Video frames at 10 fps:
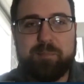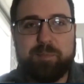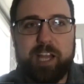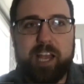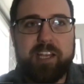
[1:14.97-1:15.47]
and
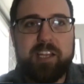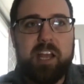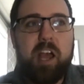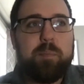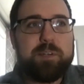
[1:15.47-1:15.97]
playing,
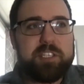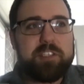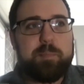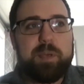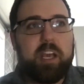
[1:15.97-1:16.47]
but just to
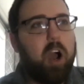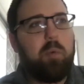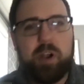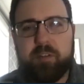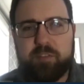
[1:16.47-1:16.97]
be
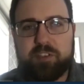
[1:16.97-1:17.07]
aware of your